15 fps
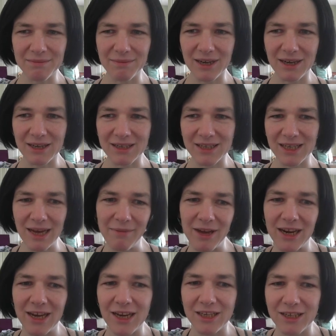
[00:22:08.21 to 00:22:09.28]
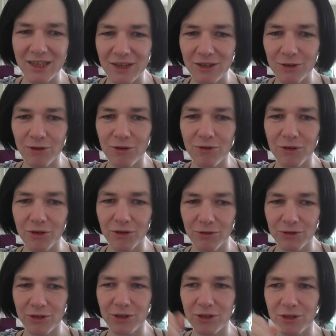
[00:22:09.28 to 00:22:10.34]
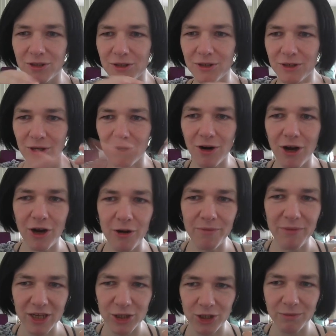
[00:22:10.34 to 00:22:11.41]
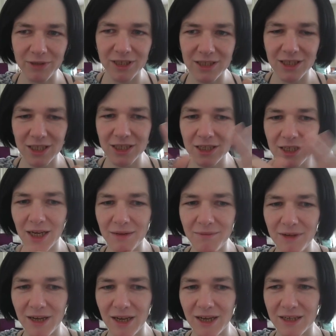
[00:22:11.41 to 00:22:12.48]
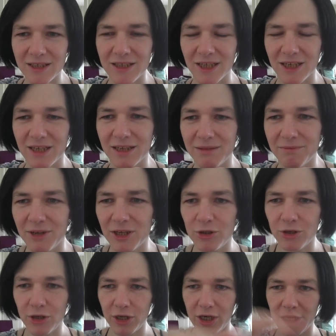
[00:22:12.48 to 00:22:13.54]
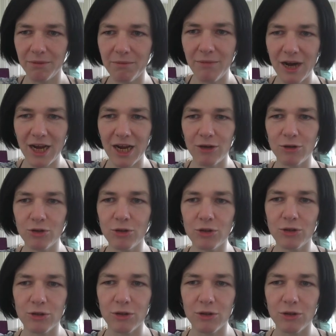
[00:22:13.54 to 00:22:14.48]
But in America they do use royal measurement system, like they measure in miles,